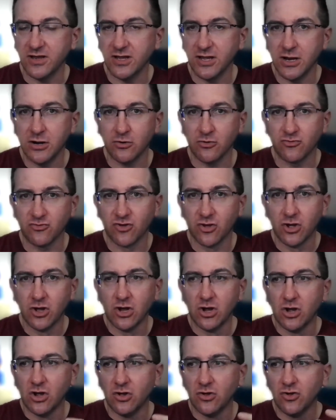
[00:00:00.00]
years.
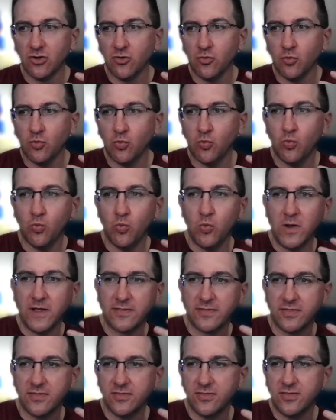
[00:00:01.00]

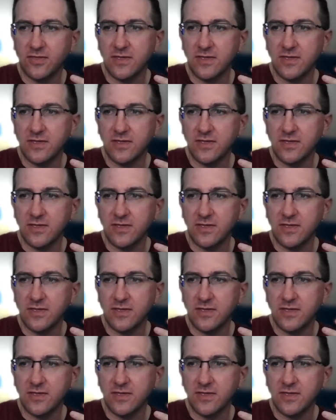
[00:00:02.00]
With